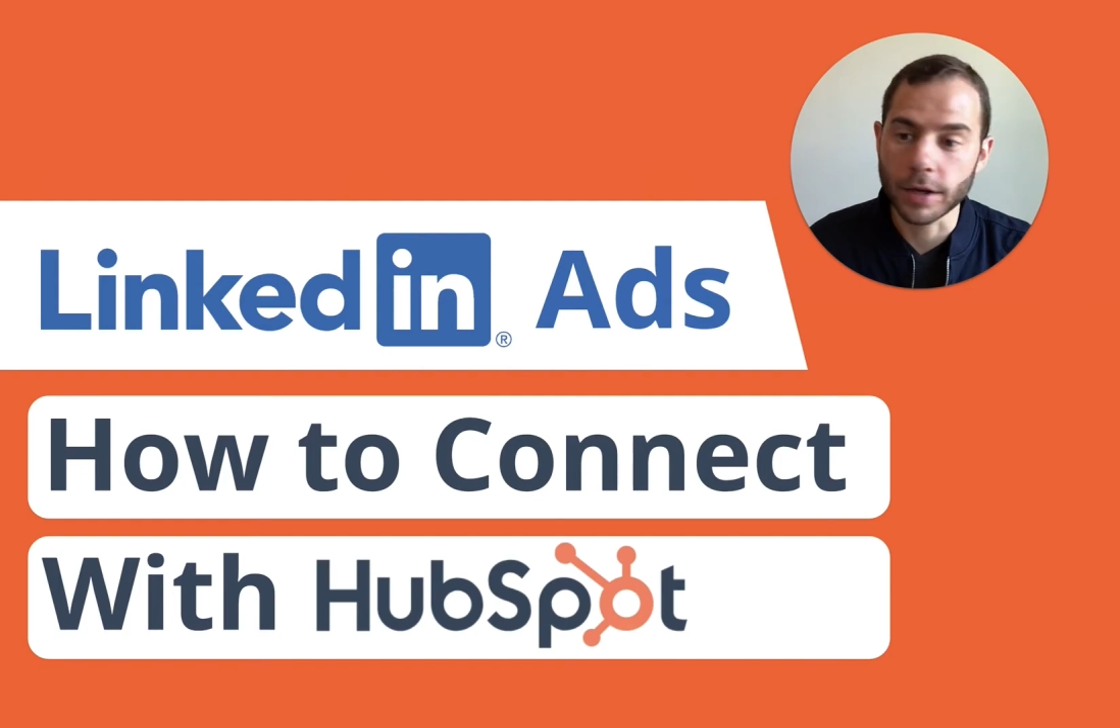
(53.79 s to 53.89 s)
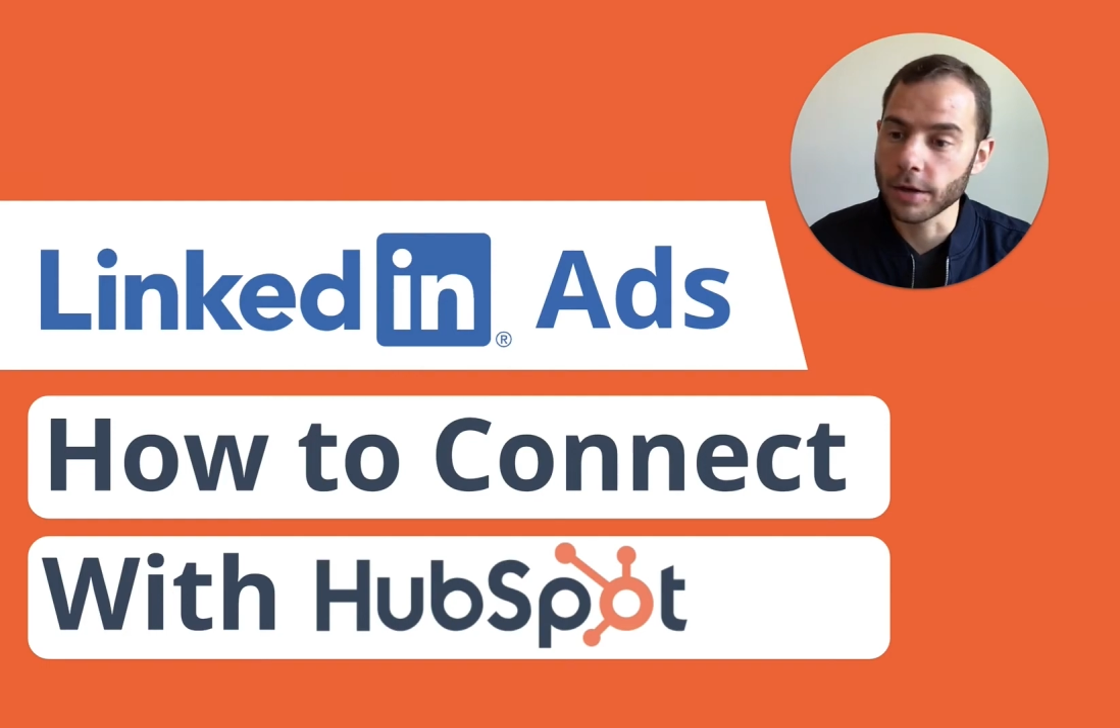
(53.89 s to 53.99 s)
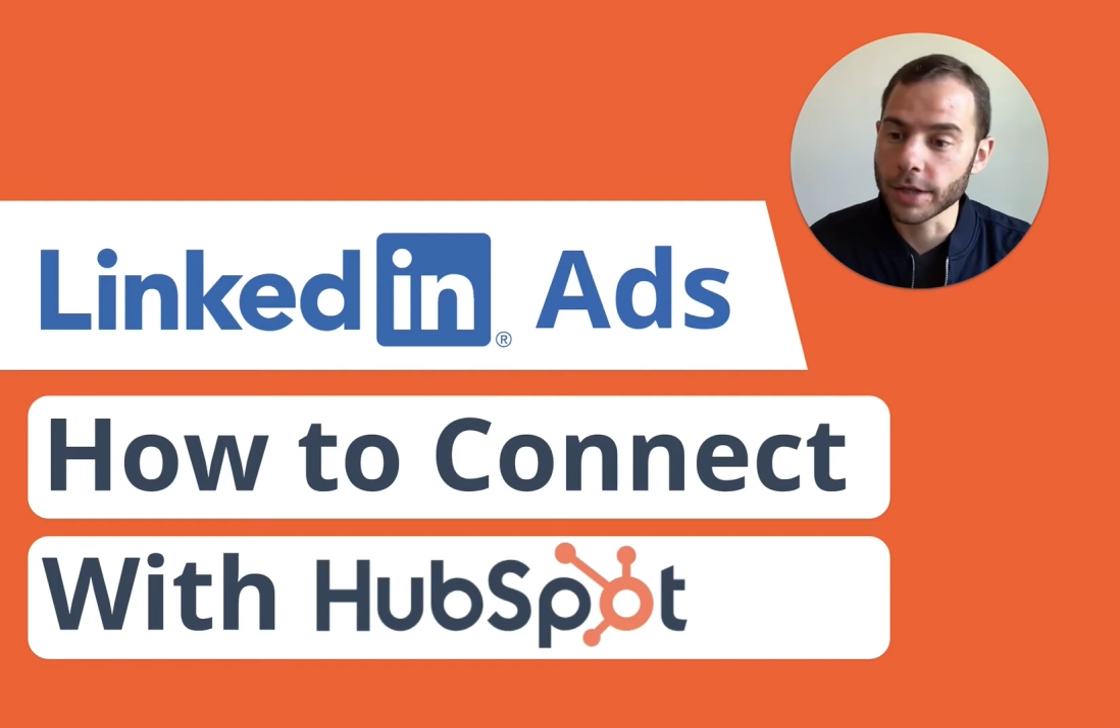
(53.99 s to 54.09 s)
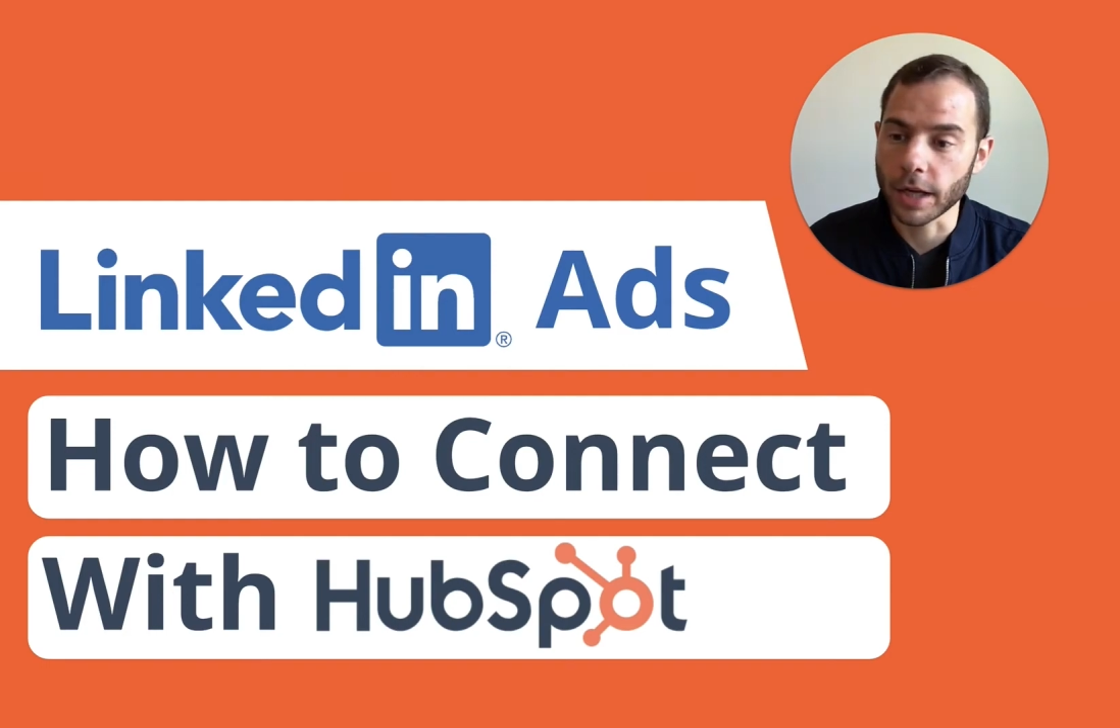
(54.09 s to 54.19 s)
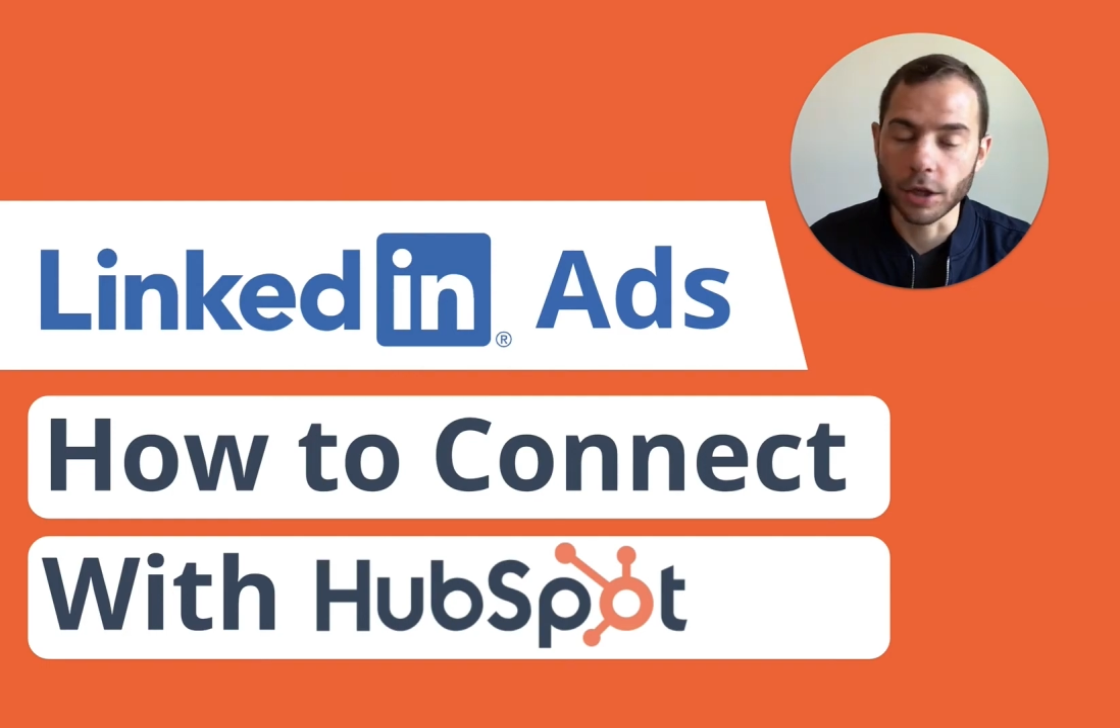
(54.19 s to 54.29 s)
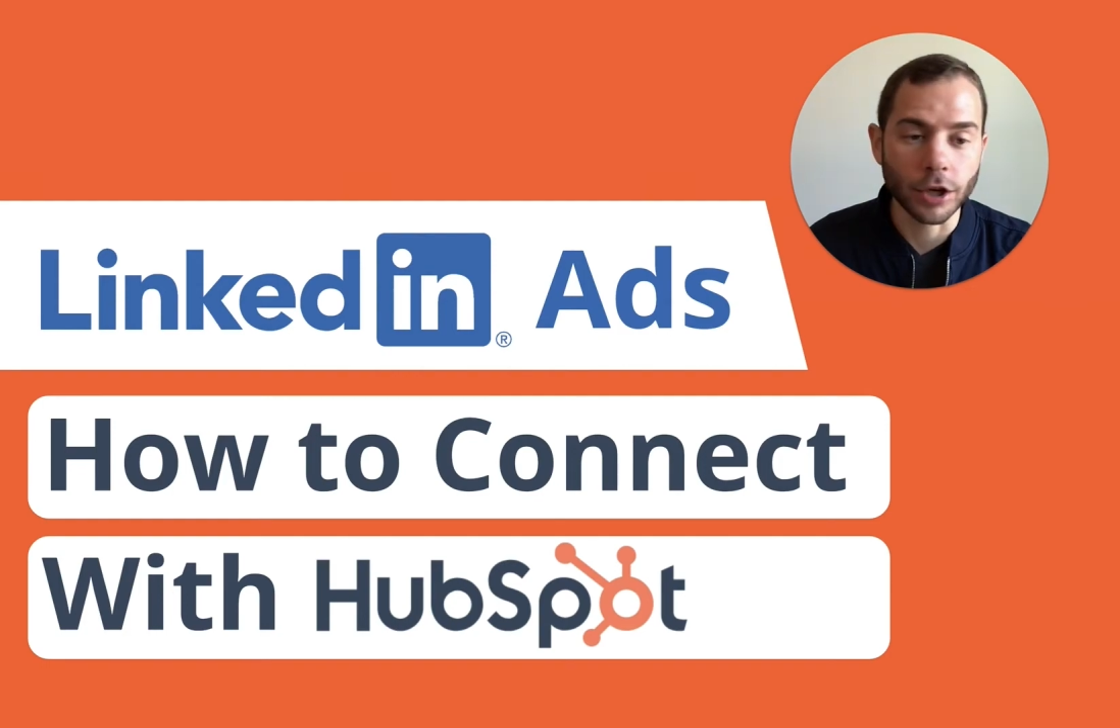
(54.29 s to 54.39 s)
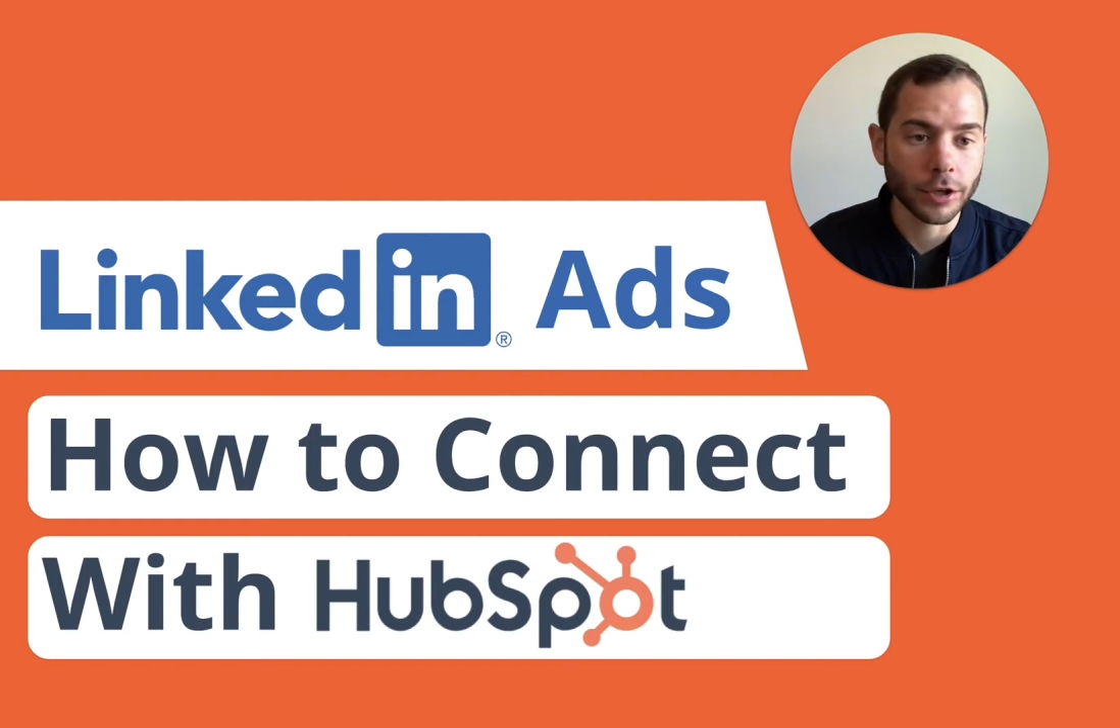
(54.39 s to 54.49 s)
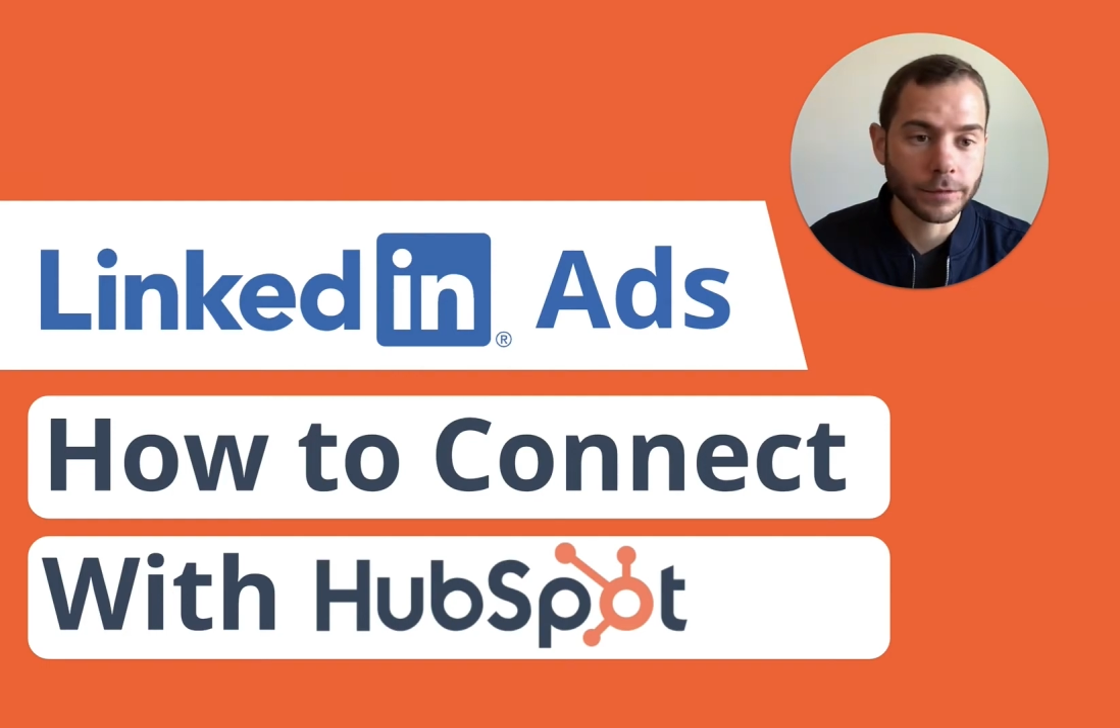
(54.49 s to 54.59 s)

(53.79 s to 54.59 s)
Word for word: here and take a look.